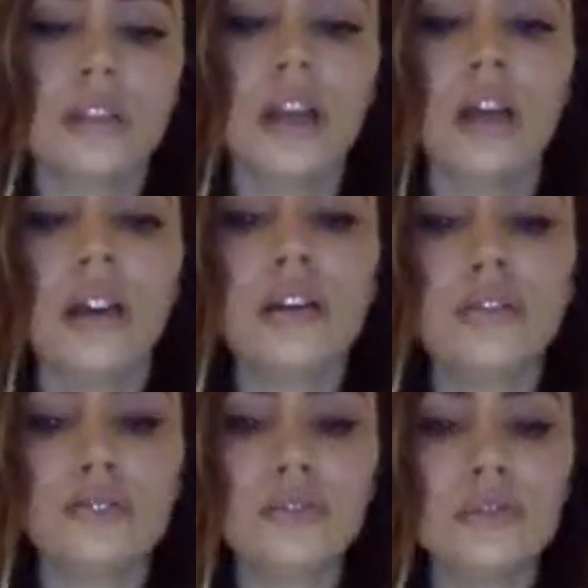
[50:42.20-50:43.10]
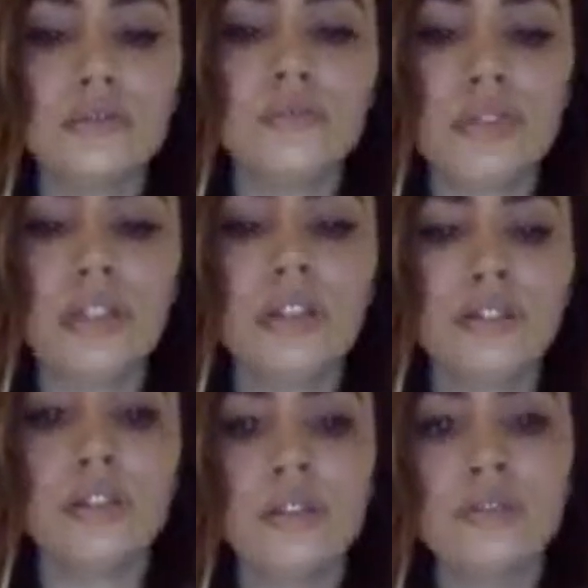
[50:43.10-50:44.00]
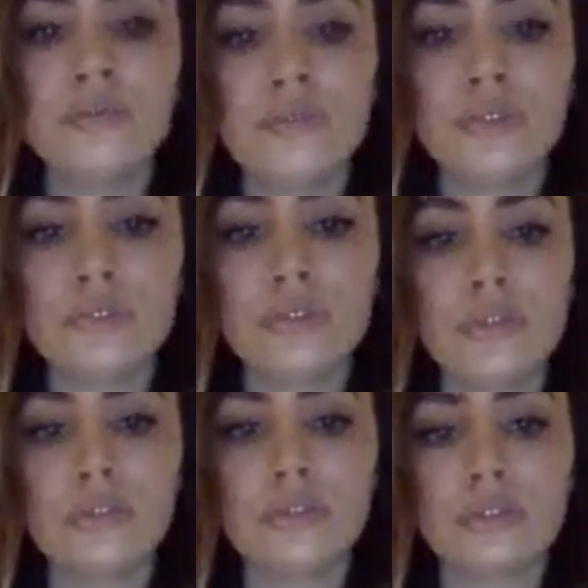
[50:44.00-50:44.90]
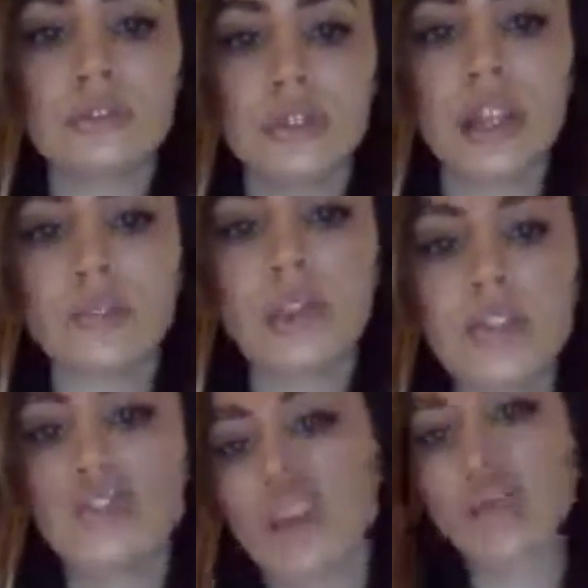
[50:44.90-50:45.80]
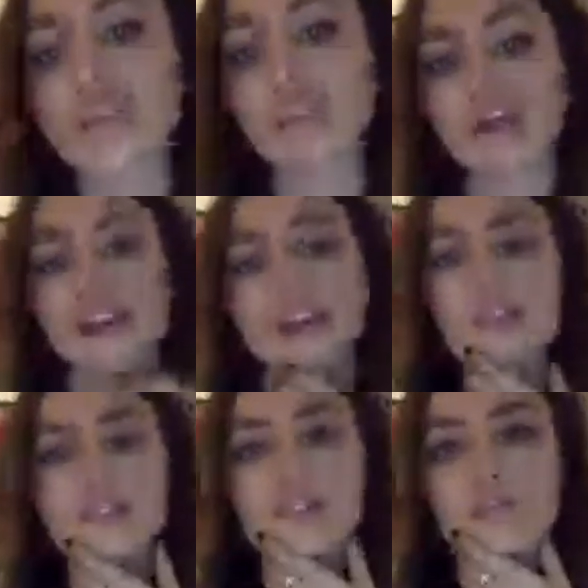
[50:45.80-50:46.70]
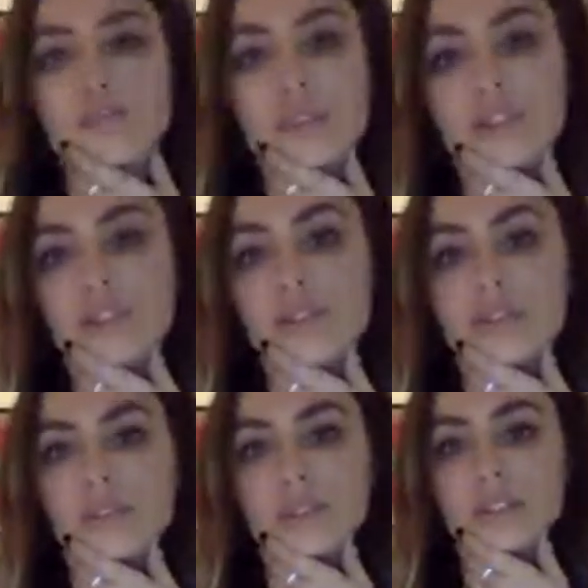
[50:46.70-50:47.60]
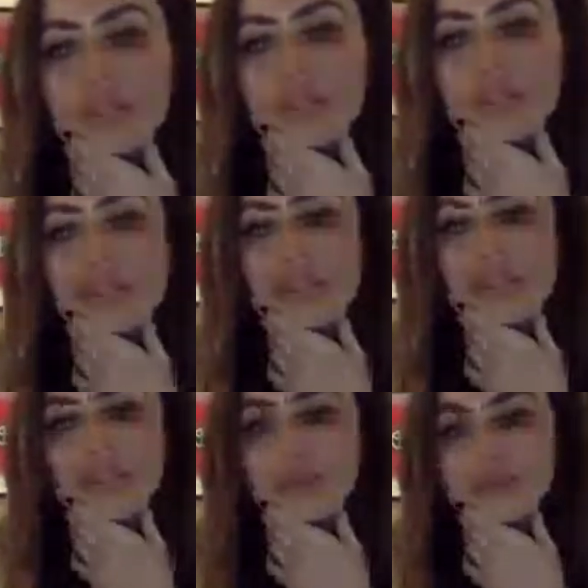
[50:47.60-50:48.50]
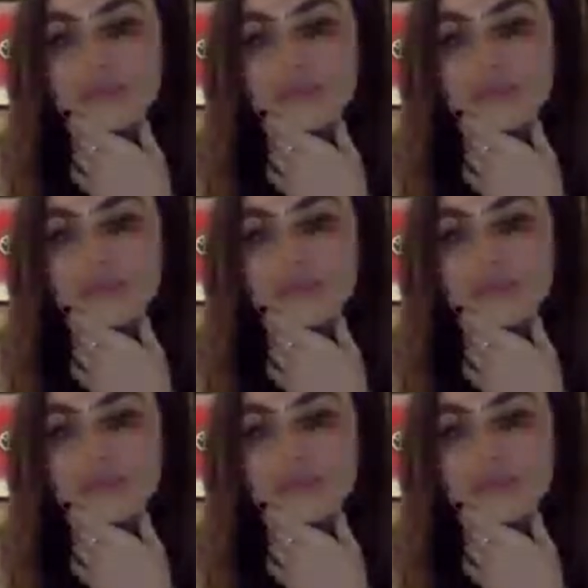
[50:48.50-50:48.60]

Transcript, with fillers: to have you in my arms. And then we can change that line for pre-2, so it's like slightly different.